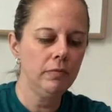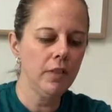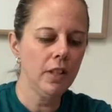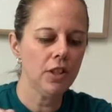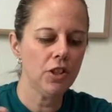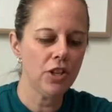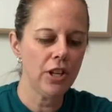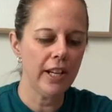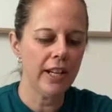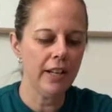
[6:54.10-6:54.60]

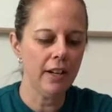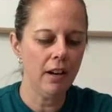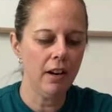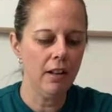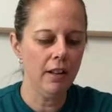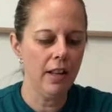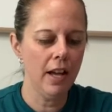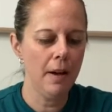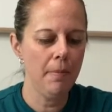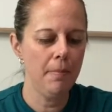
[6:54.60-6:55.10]
Shake it
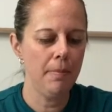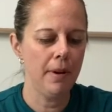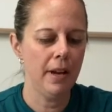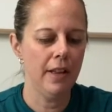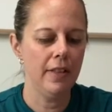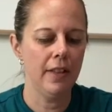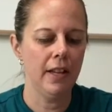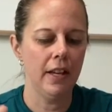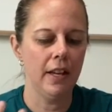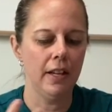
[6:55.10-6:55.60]
all up,
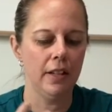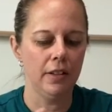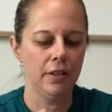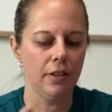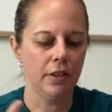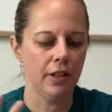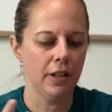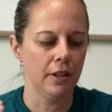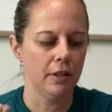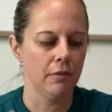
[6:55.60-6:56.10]
and then
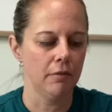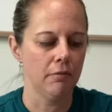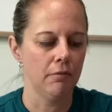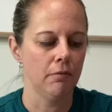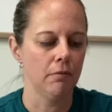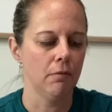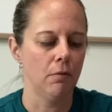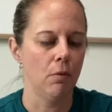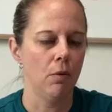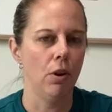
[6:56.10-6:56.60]
you can
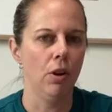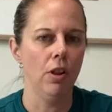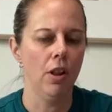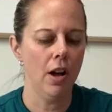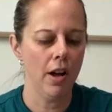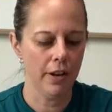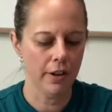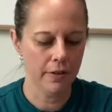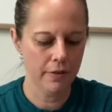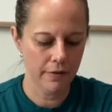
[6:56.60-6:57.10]
roll
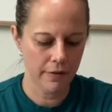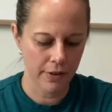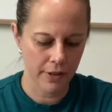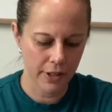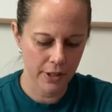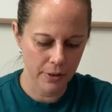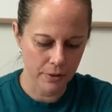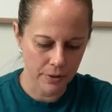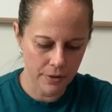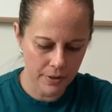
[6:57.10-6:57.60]
on for
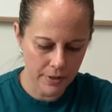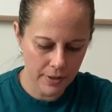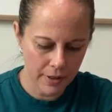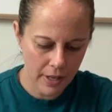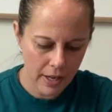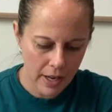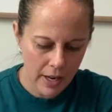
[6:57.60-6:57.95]
use.